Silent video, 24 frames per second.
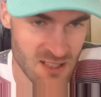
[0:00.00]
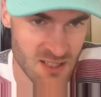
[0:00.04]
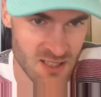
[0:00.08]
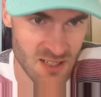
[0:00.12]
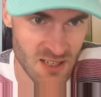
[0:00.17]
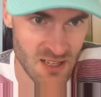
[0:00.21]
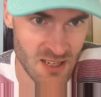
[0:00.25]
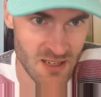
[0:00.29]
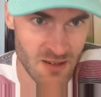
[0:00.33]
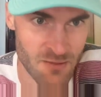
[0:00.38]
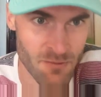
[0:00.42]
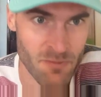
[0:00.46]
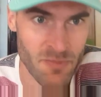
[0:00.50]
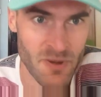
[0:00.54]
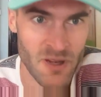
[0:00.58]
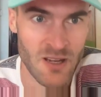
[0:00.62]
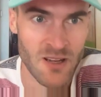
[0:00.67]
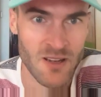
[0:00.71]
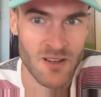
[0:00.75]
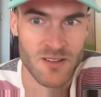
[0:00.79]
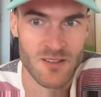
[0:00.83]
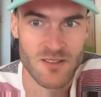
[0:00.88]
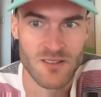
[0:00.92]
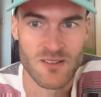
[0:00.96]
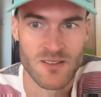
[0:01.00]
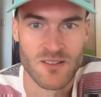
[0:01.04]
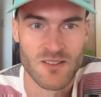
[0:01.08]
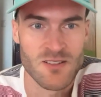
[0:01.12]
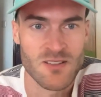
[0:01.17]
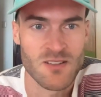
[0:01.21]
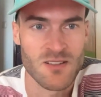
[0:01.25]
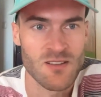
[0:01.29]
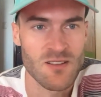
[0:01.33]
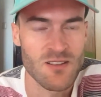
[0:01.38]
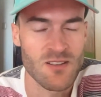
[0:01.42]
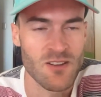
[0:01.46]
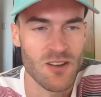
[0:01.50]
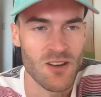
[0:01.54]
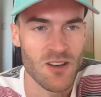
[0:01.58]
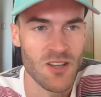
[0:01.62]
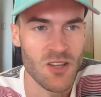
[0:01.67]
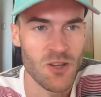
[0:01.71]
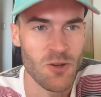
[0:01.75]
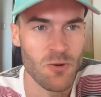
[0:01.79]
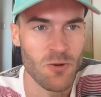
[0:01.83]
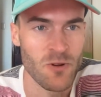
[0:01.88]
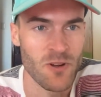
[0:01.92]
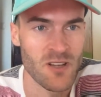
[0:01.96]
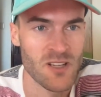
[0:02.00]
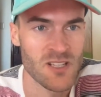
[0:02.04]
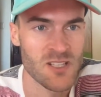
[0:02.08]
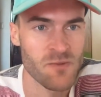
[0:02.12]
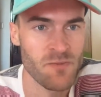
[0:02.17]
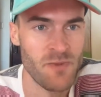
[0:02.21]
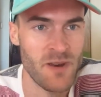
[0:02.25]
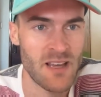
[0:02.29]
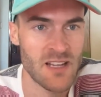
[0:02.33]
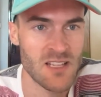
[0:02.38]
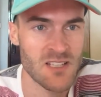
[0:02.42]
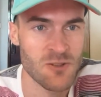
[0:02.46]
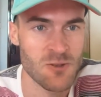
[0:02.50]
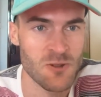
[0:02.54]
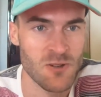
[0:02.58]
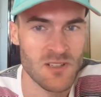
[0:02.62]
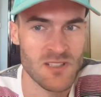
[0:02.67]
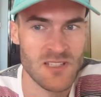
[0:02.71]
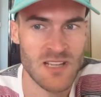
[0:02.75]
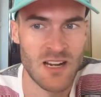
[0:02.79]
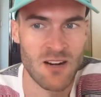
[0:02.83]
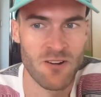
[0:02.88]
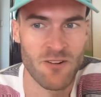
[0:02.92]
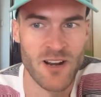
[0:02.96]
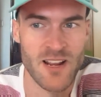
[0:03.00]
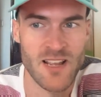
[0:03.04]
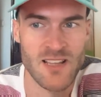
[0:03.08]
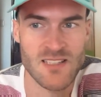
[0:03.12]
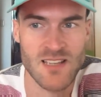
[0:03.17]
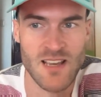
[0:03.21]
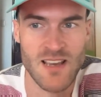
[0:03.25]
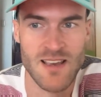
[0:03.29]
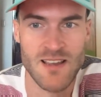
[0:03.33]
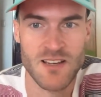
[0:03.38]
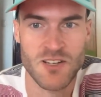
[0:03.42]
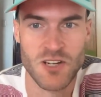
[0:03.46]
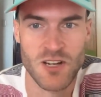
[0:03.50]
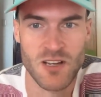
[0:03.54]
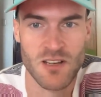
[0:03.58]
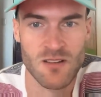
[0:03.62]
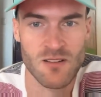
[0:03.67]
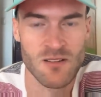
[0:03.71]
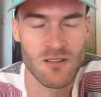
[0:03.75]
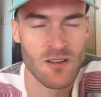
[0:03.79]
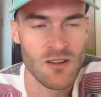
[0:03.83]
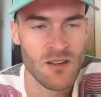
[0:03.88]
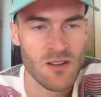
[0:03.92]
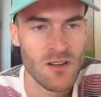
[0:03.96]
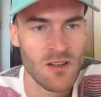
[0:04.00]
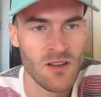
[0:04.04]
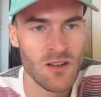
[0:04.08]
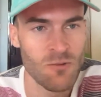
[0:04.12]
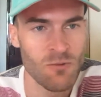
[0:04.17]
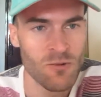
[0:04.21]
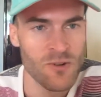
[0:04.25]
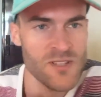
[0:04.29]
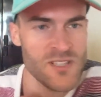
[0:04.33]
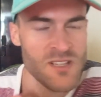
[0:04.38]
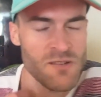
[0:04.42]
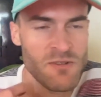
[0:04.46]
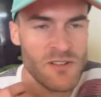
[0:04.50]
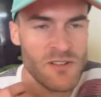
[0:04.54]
certain burdens that you would expect to accelerate aging. What are some